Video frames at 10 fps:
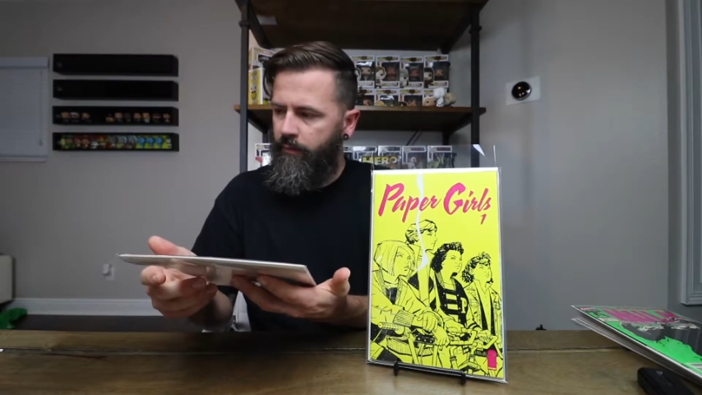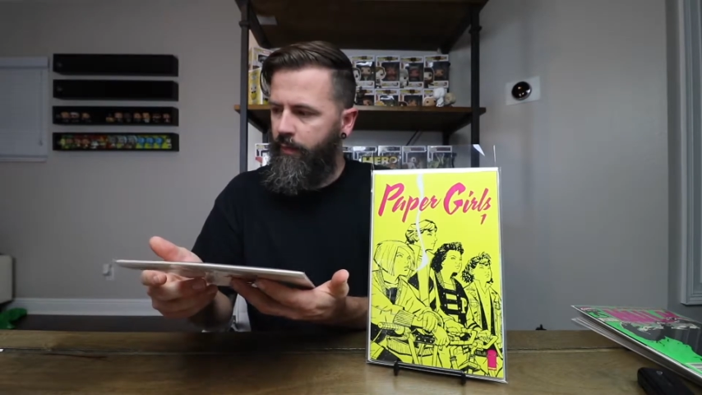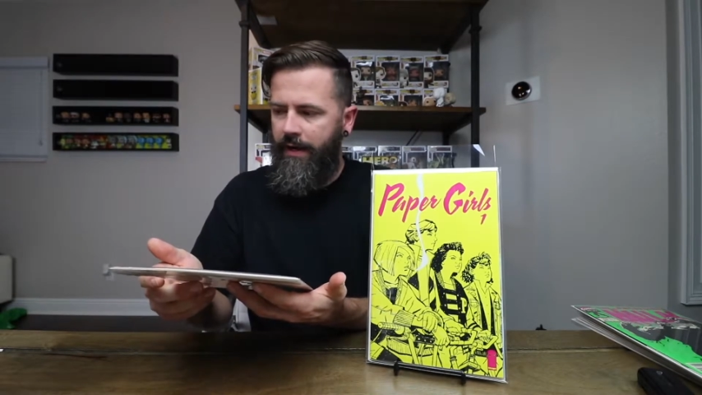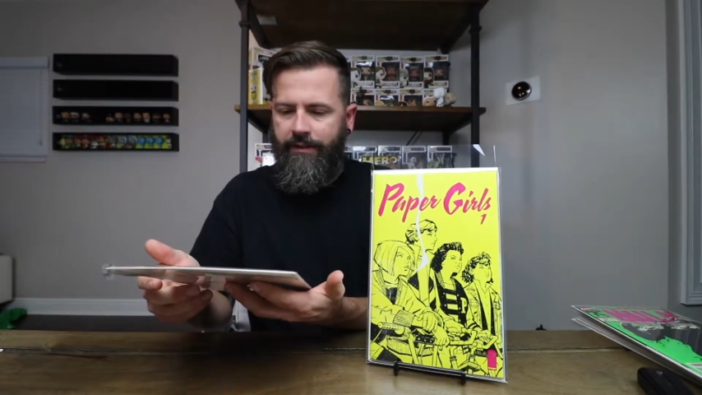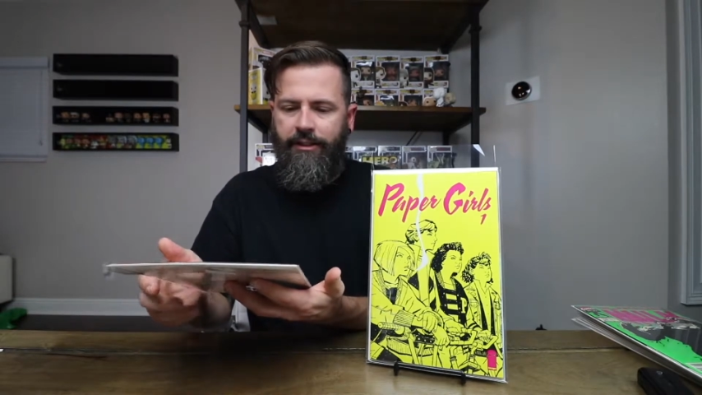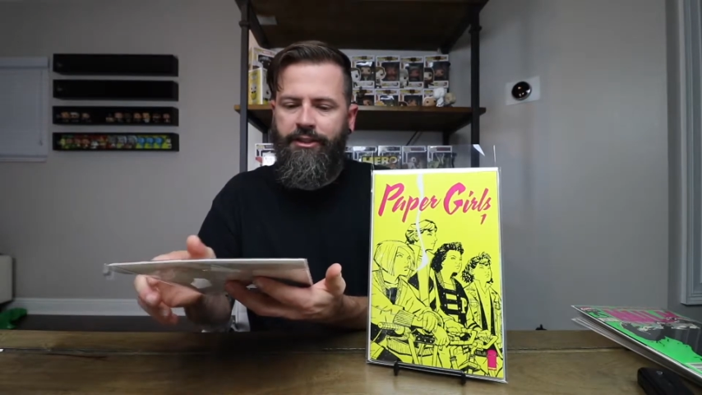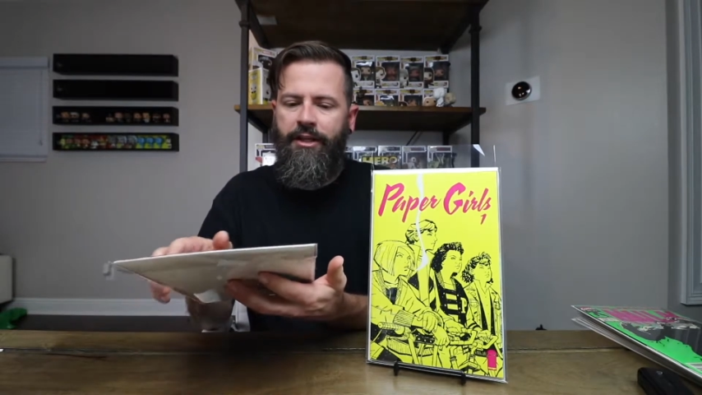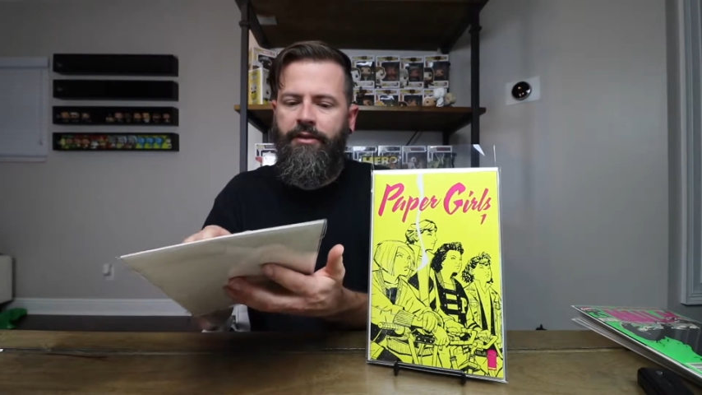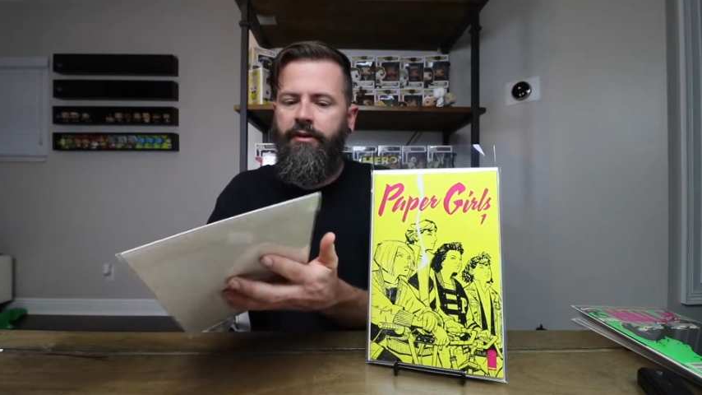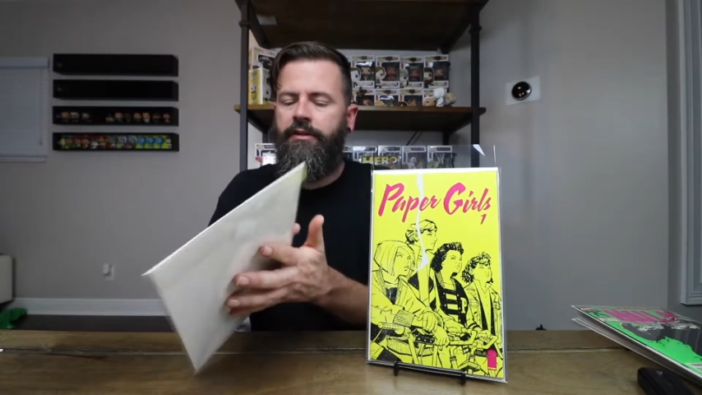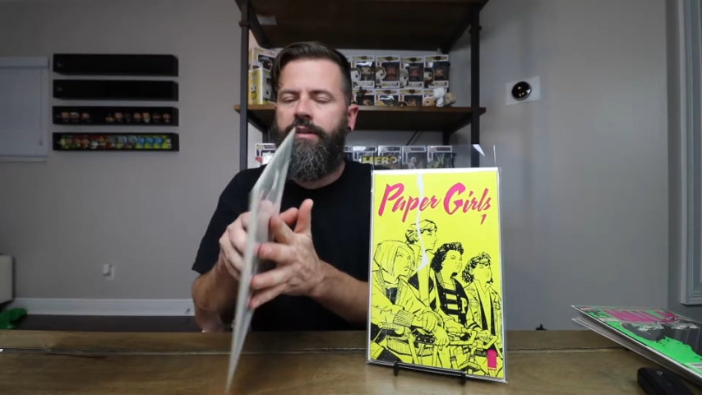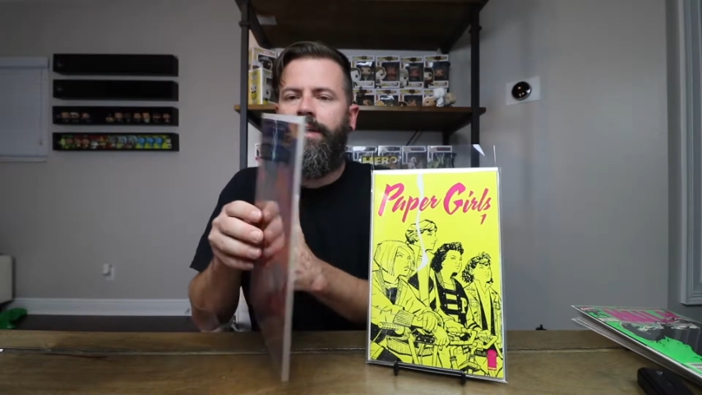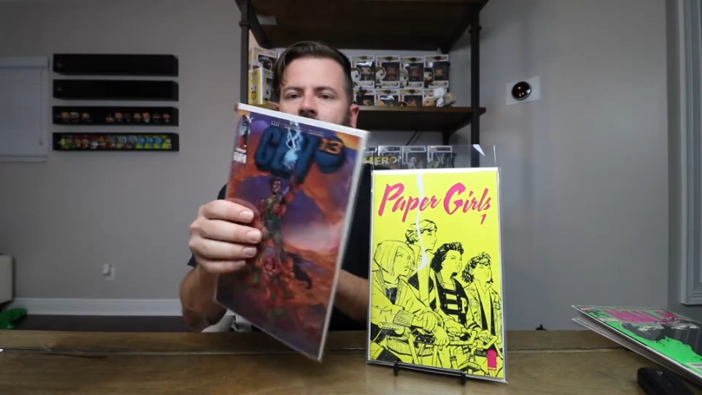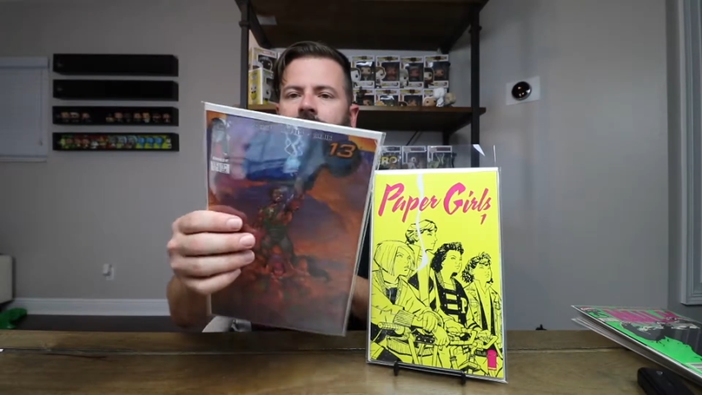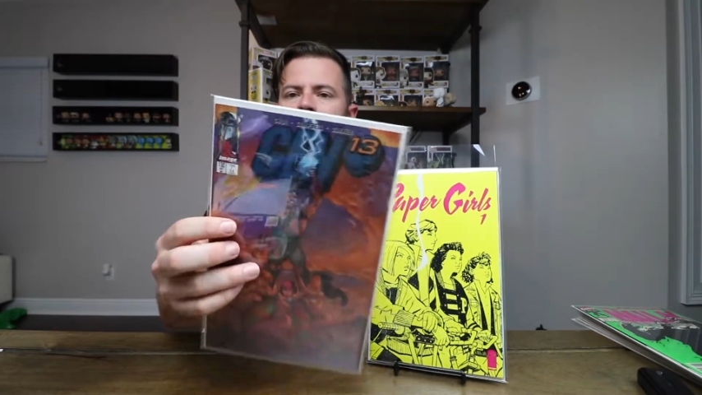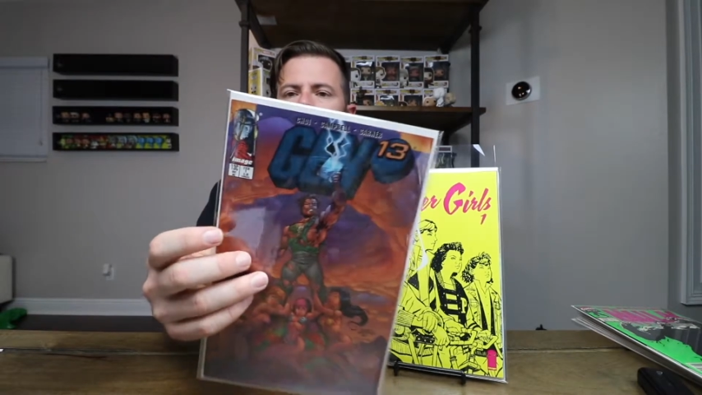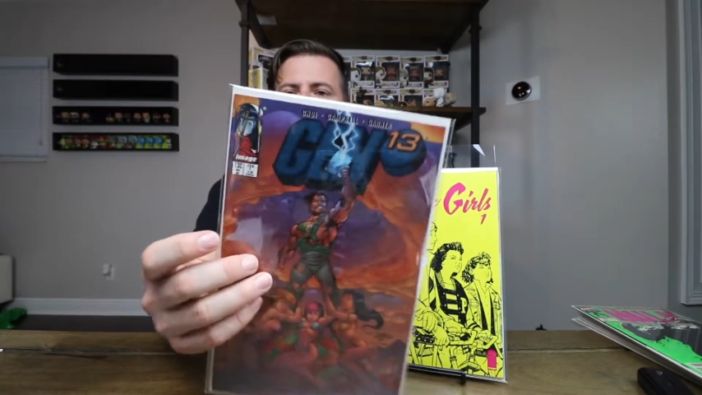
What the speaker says: Back to Gen 13. This